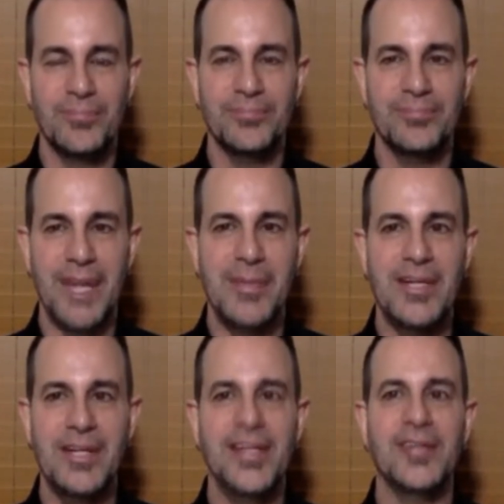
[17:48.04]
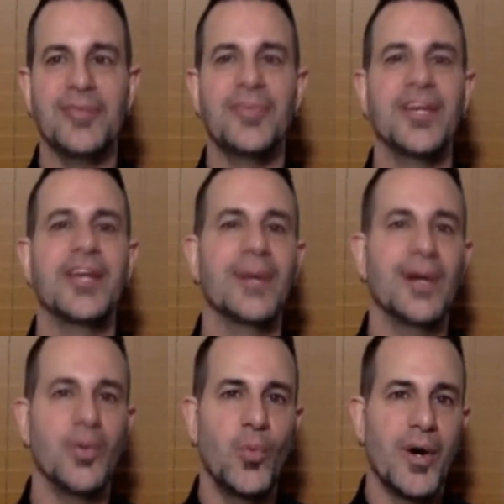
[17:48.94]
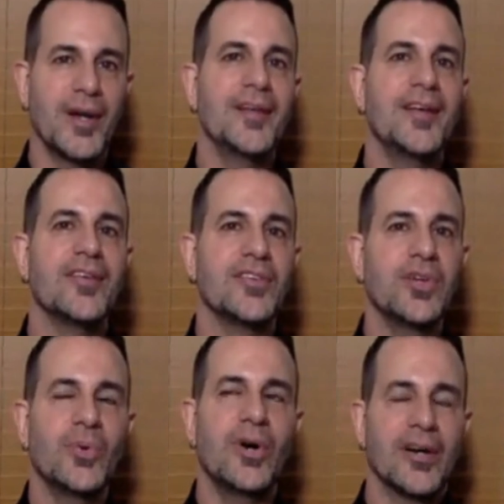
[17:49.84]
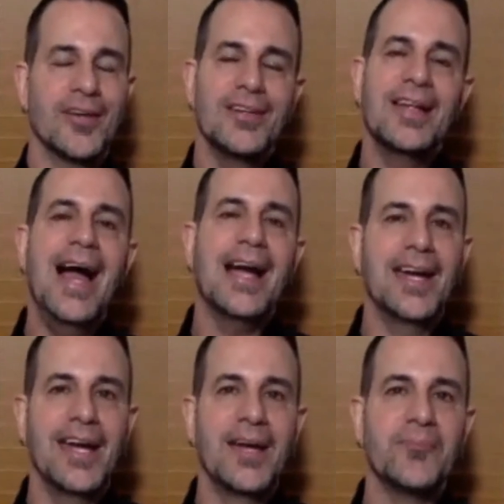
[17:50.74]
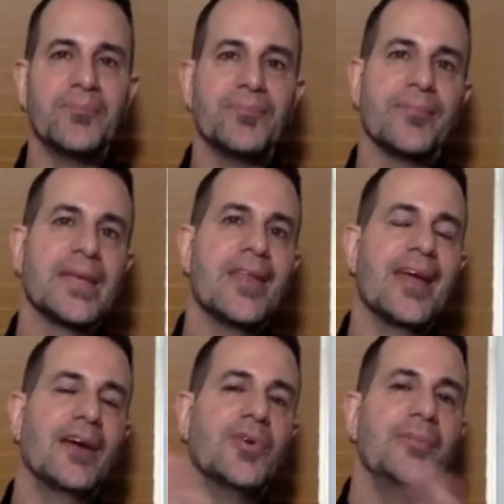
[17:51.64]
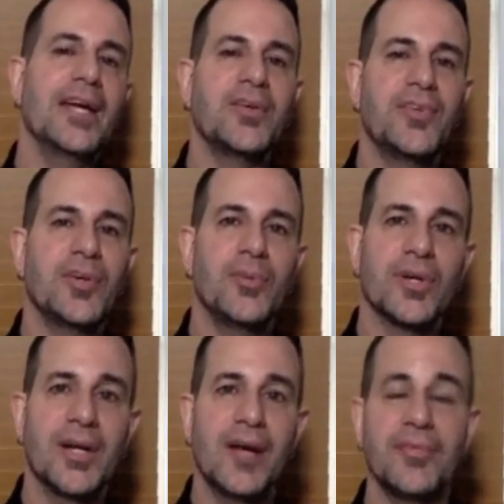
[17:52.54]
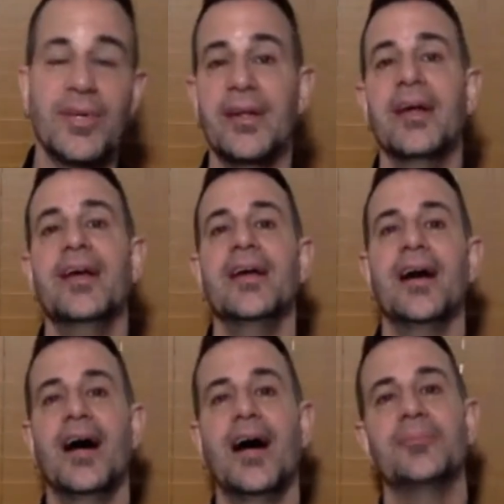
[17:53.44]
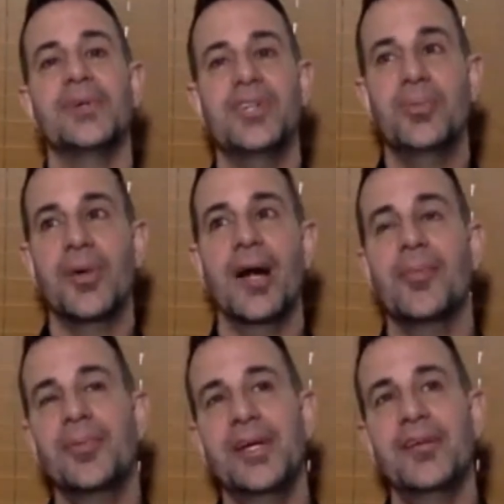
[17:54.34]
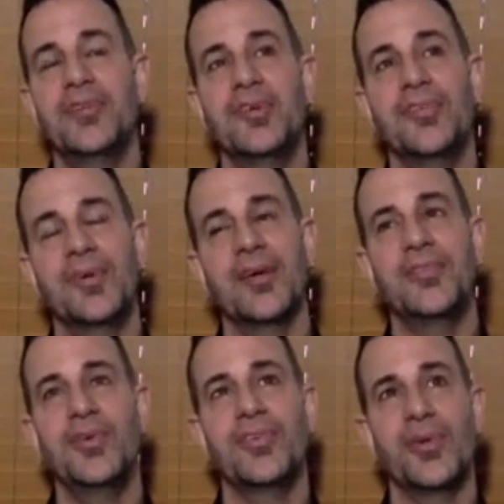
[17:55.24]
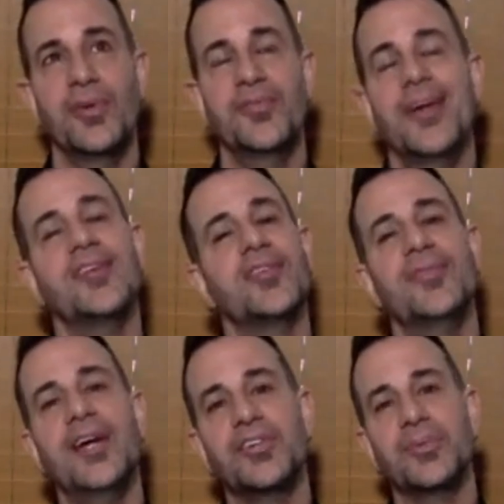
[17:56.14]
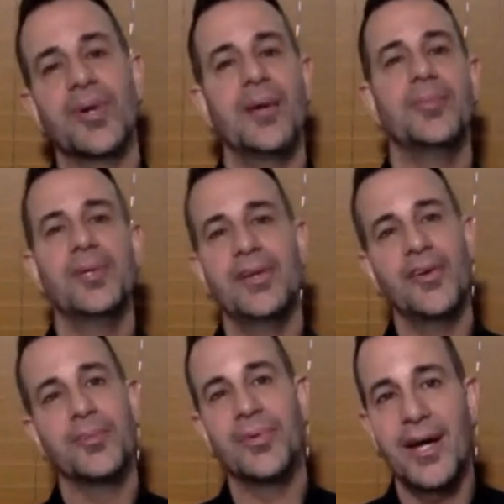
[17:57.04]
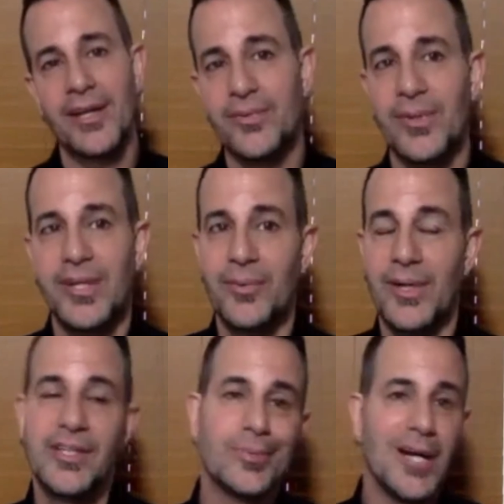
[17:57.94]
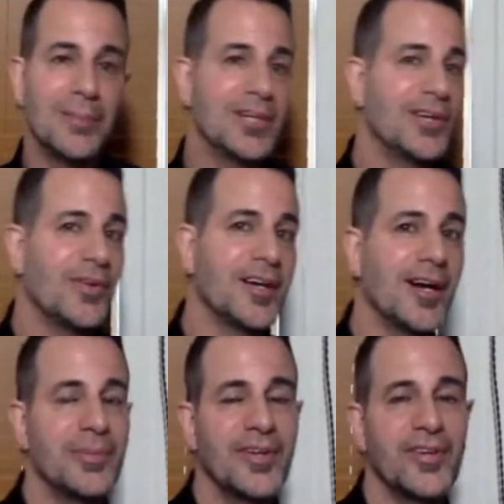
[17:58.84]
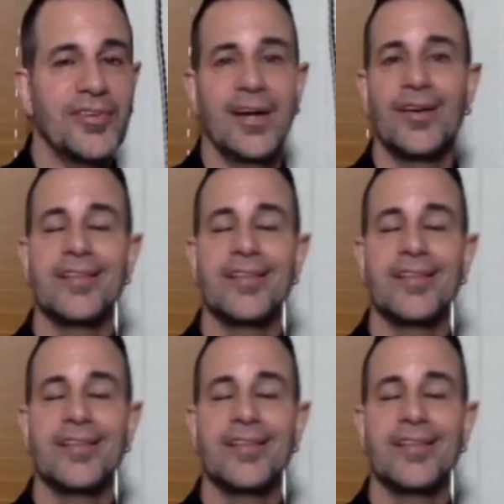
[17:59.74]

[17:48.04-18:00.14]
maybe you need to figure out what it is you are lacking that will make you feel more confident. You probably, if you sold face to face, you probably know the products really well. You probably know the competition, how to